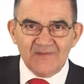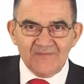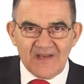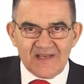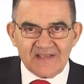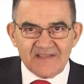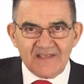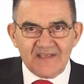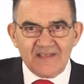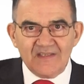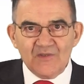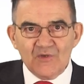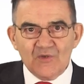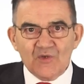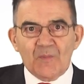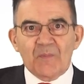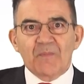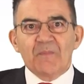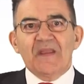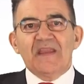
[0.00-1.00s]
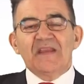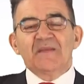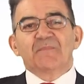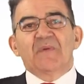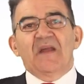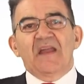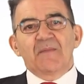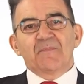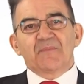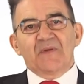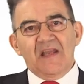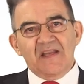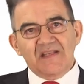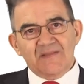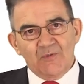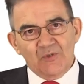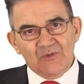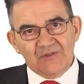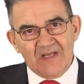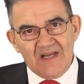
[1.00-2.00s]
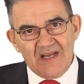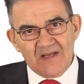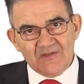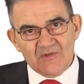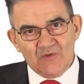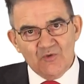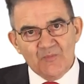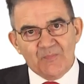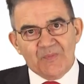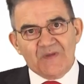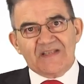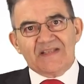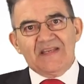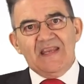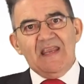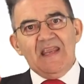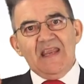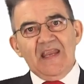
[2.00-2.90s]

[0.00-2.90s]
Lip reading: investing in Europe made by PricewaterhouseCoopers,